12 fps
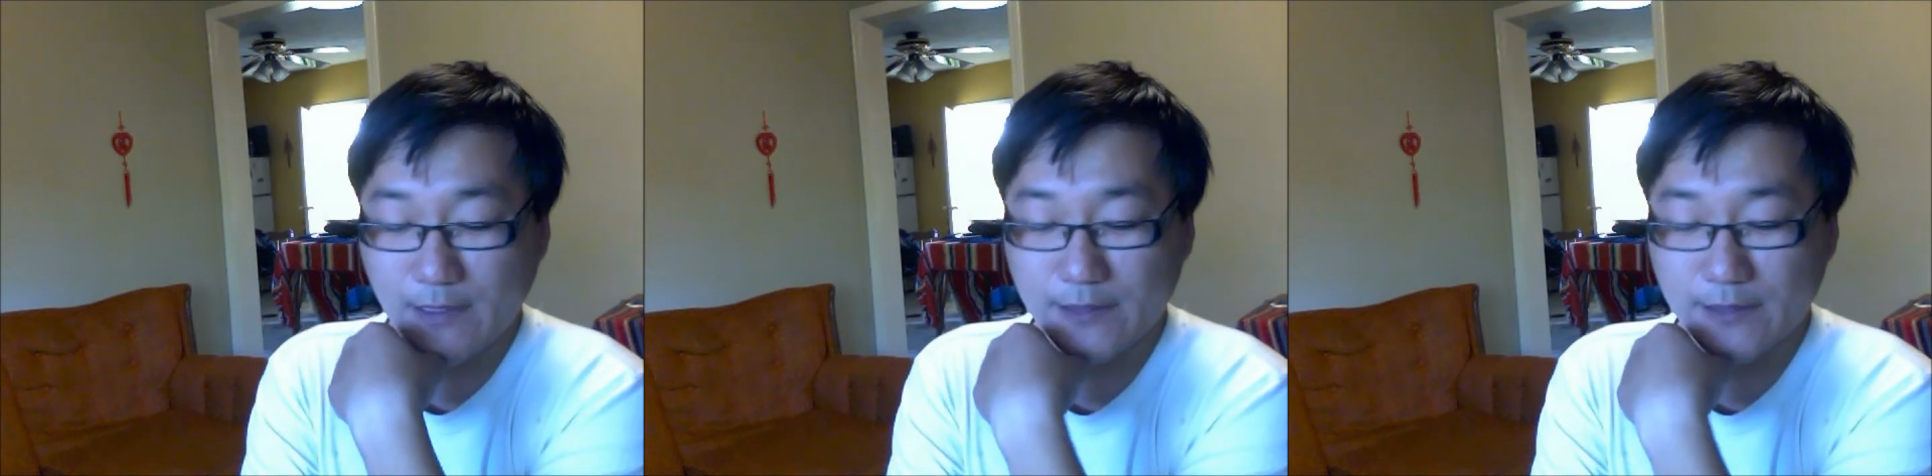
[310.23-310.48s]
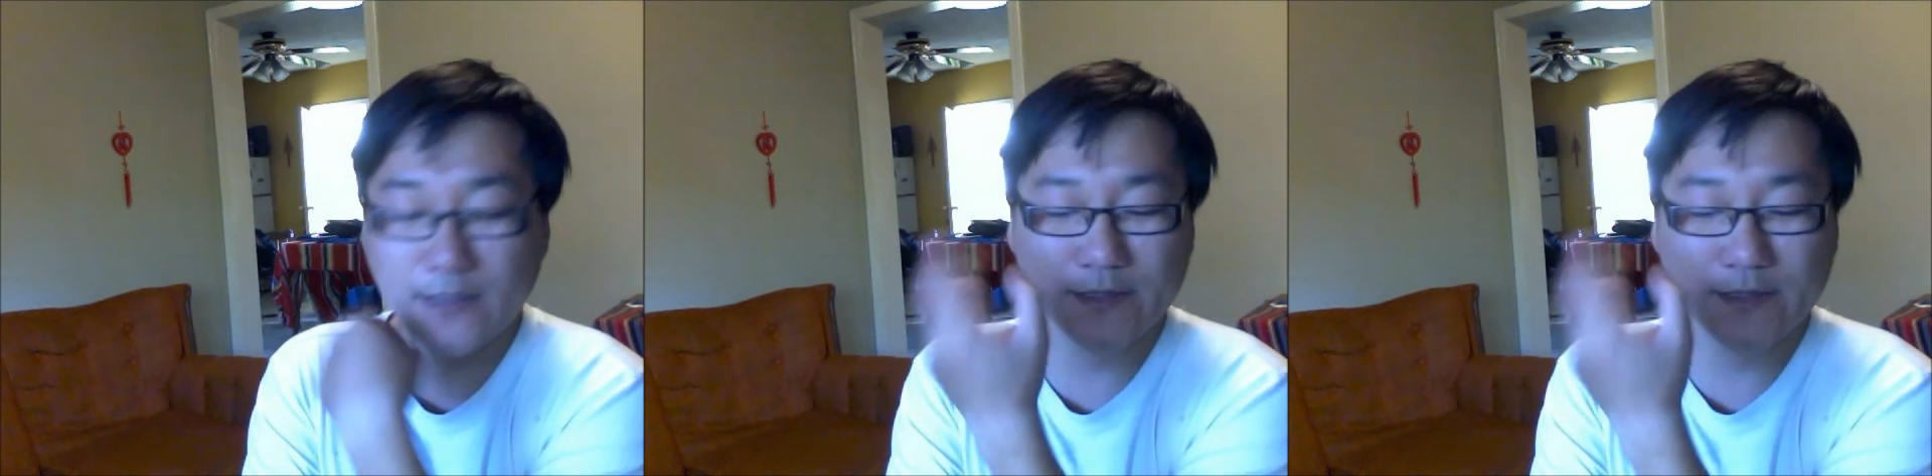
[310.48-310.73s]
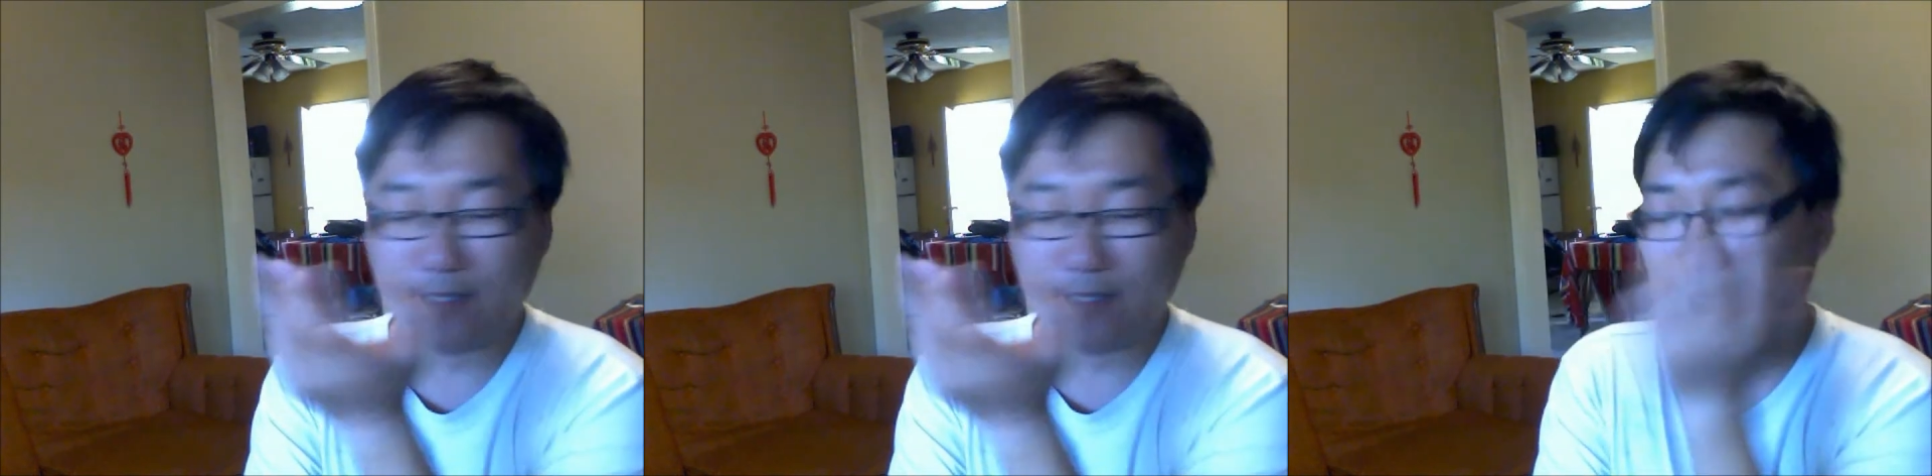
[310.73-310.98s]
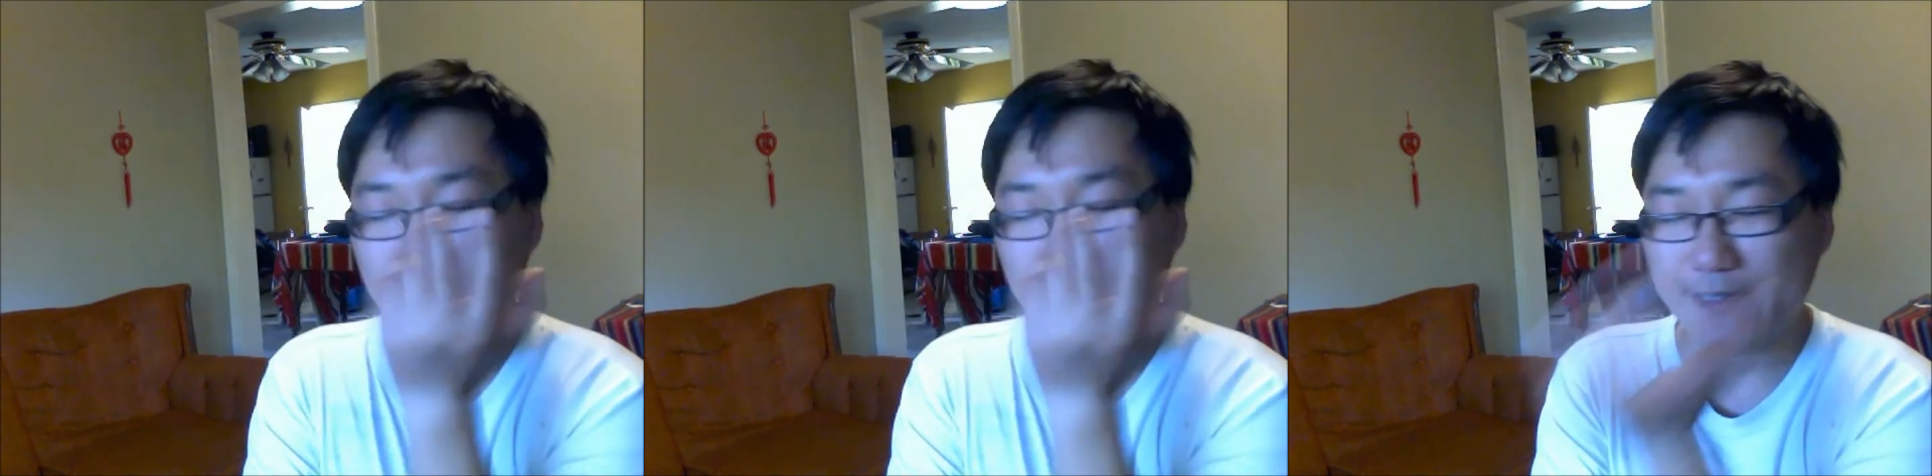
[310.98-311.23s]
another thing
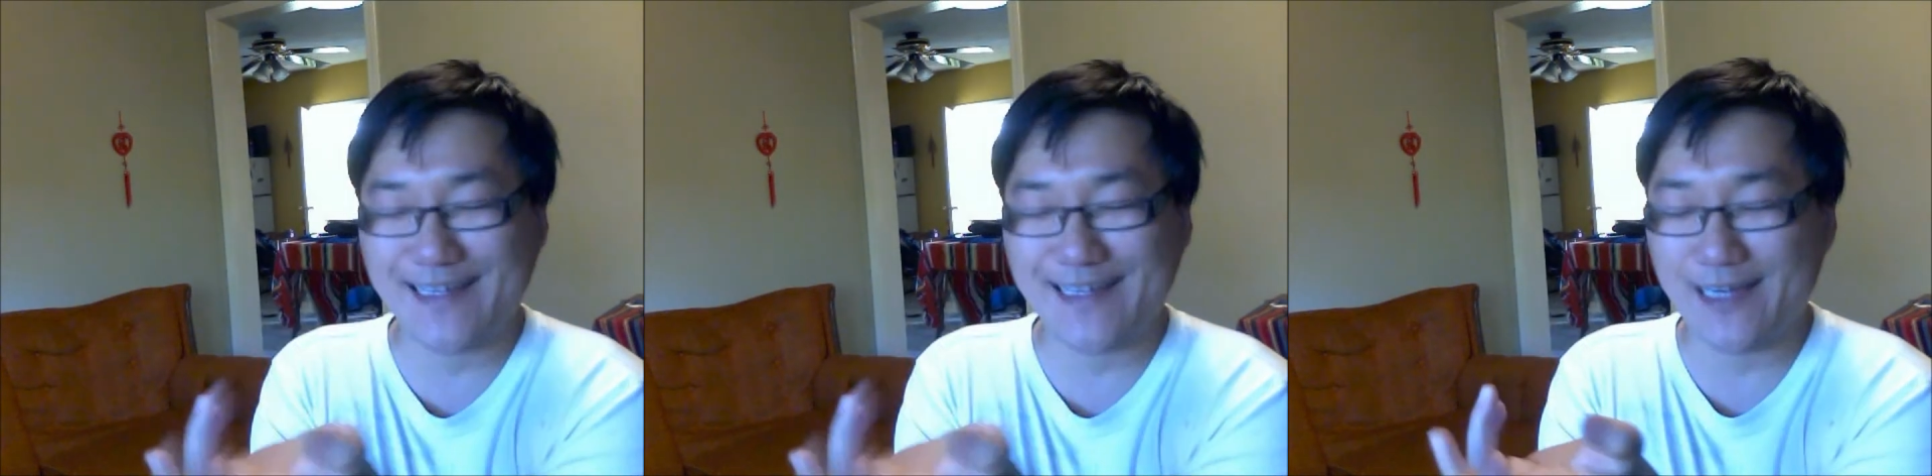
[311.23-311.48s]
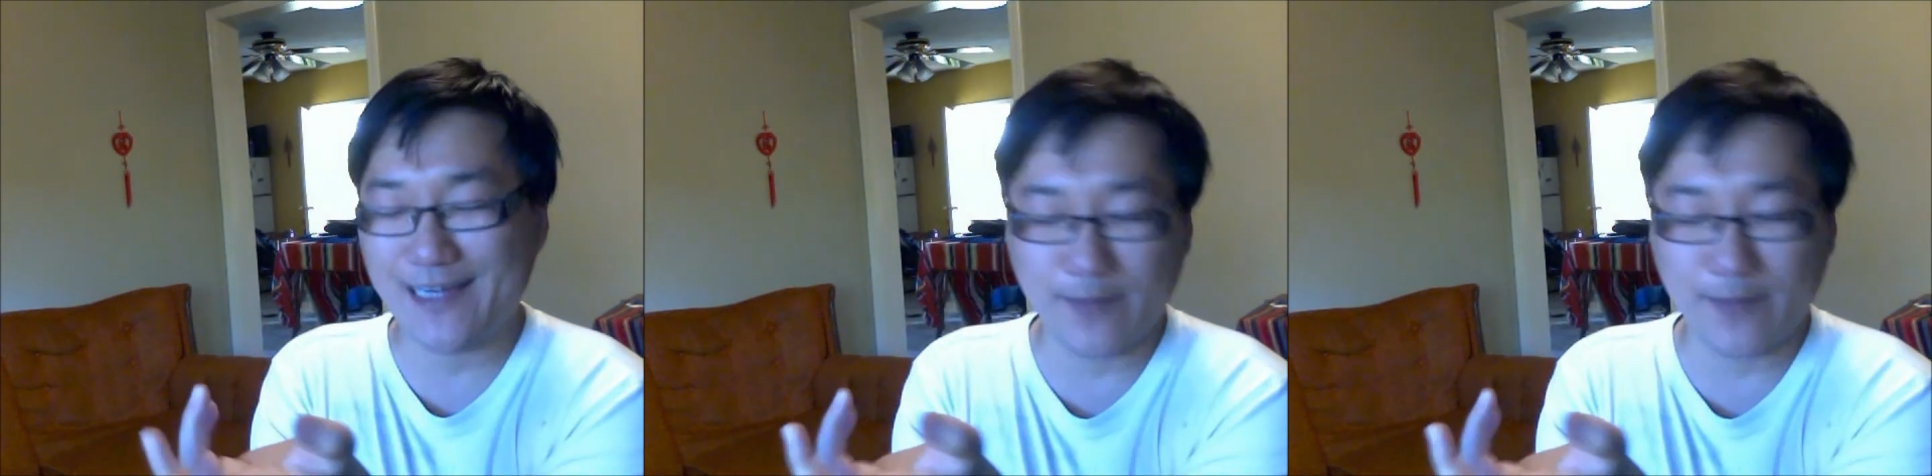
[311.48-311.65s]
got me thinking